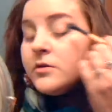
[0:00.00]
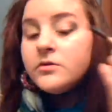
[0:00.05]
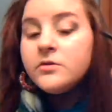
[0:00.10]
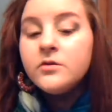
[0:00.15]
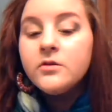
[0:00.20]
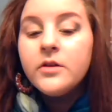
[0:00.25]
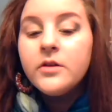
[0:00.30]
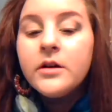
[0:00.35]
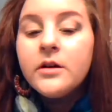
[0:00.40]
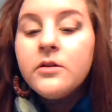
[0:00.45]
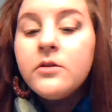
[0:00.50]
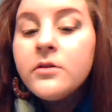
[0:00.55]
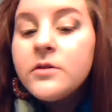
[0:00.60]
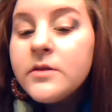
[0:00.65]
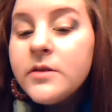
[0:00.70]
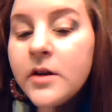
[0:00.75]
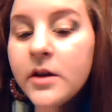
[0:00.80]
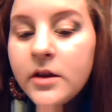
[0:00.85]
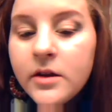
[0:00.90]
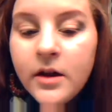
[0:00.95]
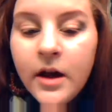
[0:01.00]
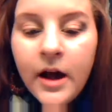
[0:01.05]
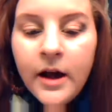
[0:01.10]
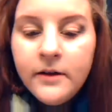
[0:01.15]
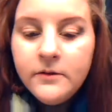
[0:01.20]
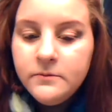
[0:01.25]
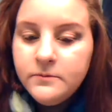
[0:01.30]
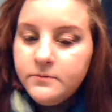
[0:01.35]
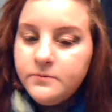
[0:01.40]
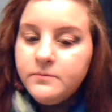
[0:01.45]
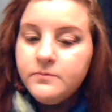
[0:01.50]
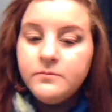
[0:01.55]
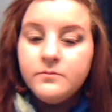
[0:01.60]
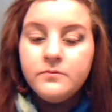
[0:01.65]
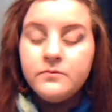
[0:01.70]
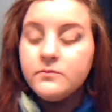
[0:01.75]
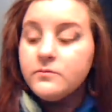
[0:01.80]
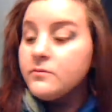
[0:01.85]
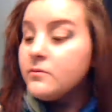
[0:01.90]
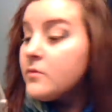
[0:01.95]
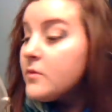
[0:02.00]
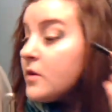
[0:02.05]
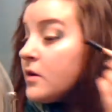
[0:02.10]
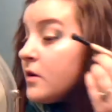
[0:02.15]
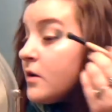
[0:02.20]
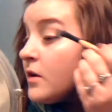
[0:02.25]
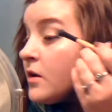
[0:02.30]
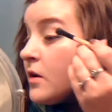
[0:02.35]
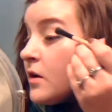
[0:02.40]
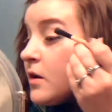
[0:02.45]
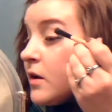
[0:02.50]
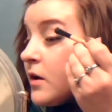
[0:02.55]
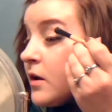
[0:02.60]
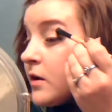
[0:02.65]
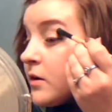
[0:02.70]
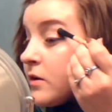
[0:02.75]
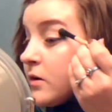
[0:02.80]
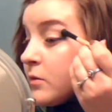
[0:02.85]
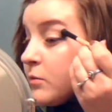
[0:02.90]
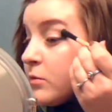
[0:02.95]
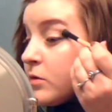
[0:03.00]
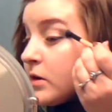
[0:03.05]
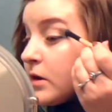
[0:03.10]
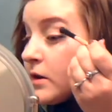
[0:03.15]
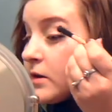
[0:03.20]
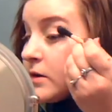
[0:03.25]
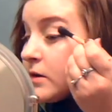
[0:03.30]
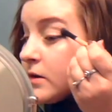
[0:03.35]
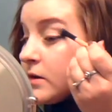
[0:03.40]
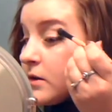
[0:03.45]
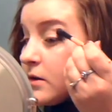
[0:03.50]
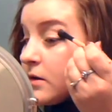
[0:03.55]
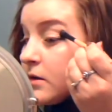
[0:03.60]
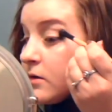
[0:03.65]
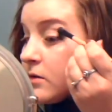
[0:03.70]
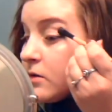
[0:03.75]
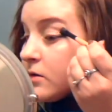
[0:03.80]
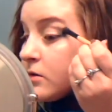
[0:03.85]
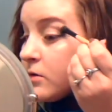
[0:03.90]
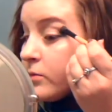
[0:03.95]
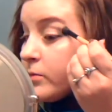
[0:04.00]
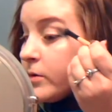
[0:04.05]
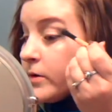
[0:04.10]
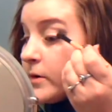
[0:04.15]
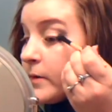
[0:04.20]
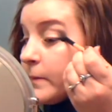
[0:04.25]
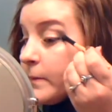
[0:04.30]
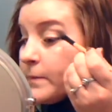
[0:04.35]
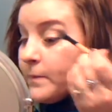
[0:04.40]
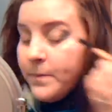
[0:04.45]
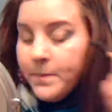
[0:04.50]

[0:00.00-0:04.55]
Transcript: So that it looks like that. And you can blend it a little bit.